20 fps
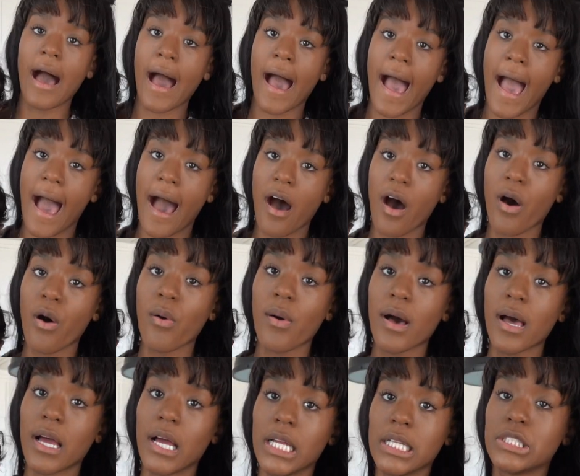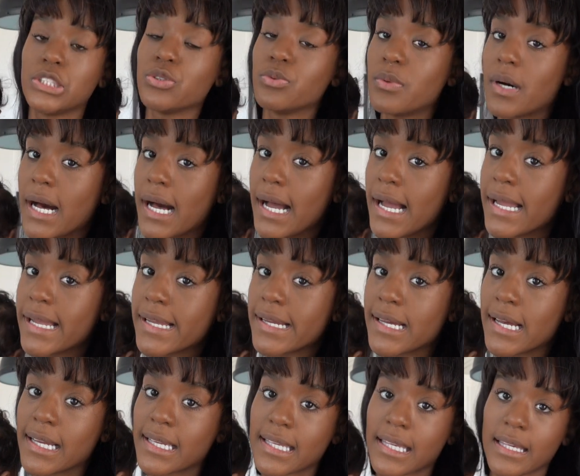How do
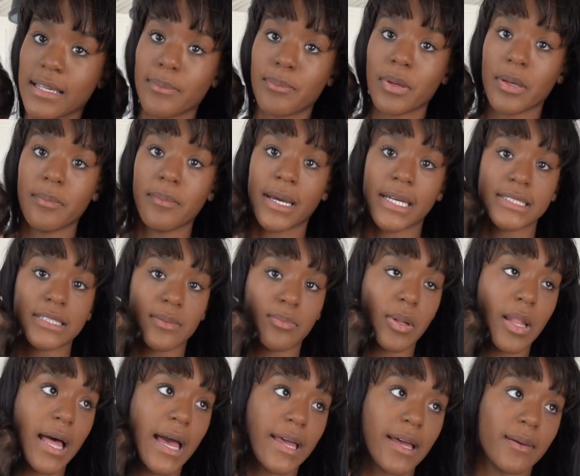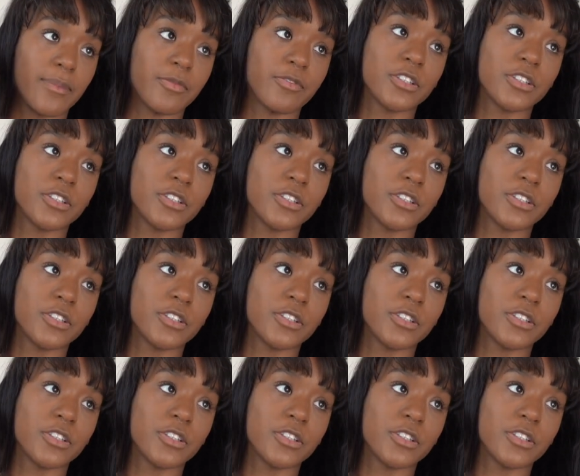I keep my supply up?